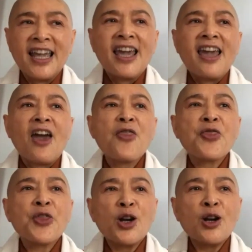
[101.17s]
And
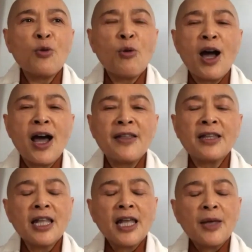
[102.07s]
third
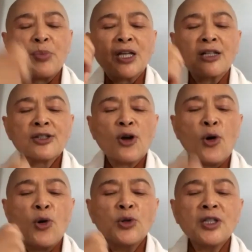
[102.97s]
one, because
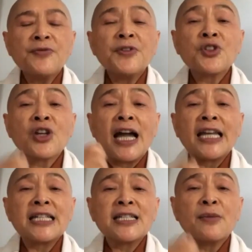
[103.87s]
all the
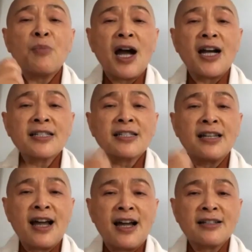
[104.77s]
Chinese monks and
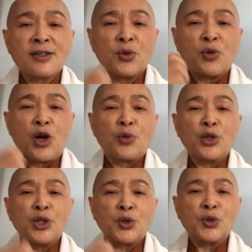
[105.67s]
nuns, when
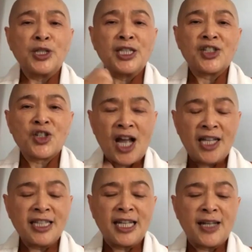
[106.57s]
we doing the
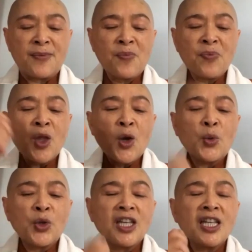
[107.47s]
chanting,
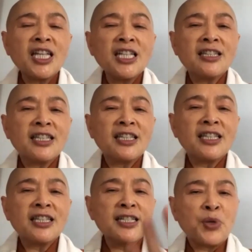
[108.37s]
we hit
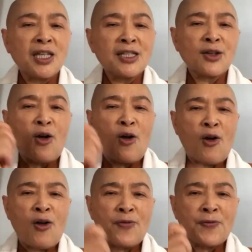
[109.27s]
this piece
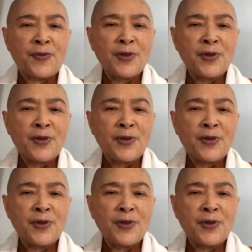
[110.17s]
of